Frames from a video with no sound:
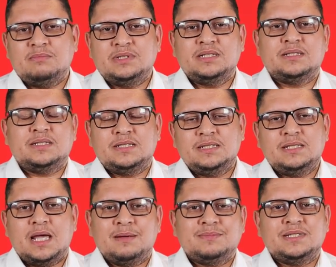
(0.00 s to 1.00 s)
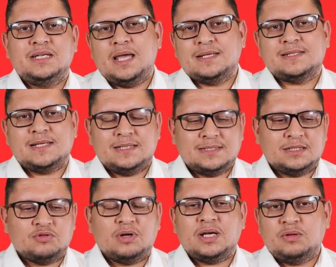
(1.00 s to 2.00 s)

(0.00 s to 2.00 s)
MDT, MDS, etc.